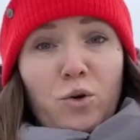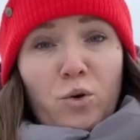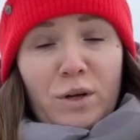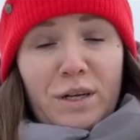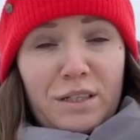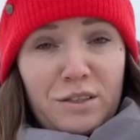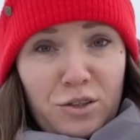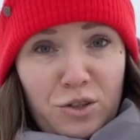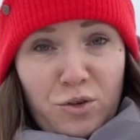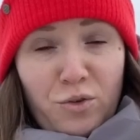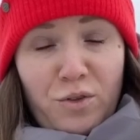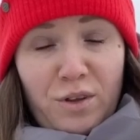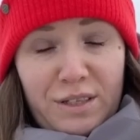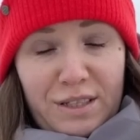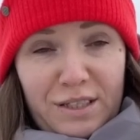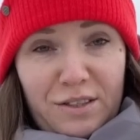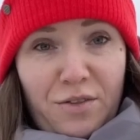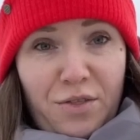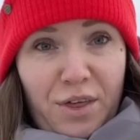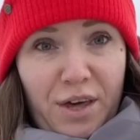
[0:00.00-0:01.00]
According to
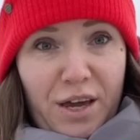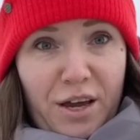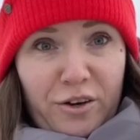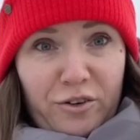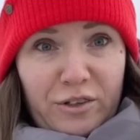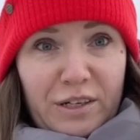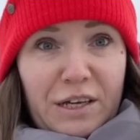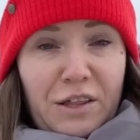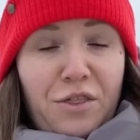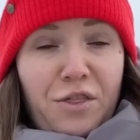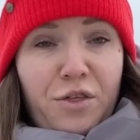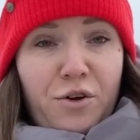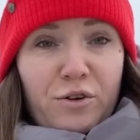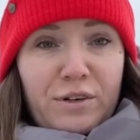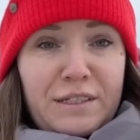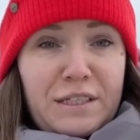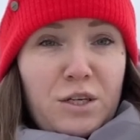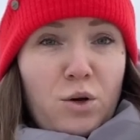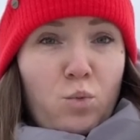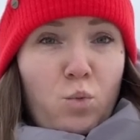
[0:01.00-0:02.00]
this theory,
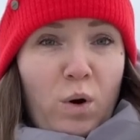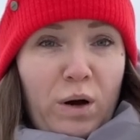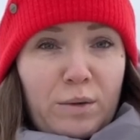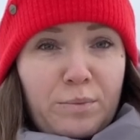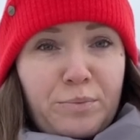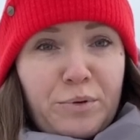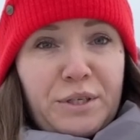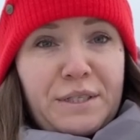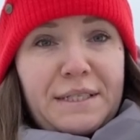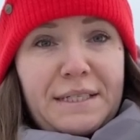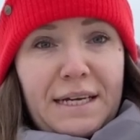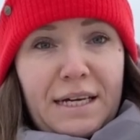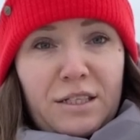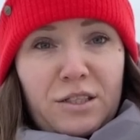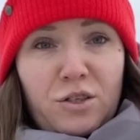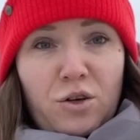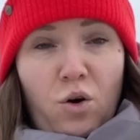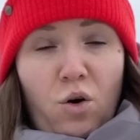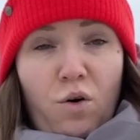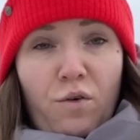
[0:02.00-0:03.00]

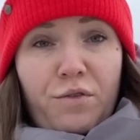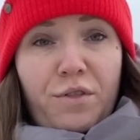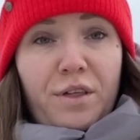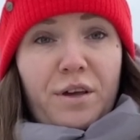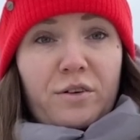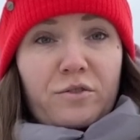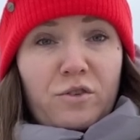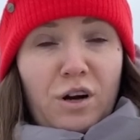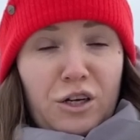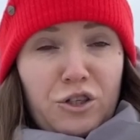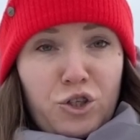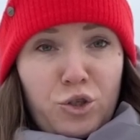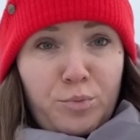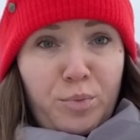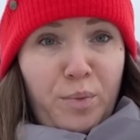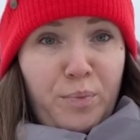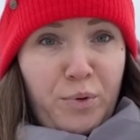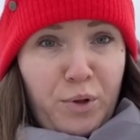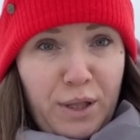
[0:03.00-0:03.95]
31% of the Russian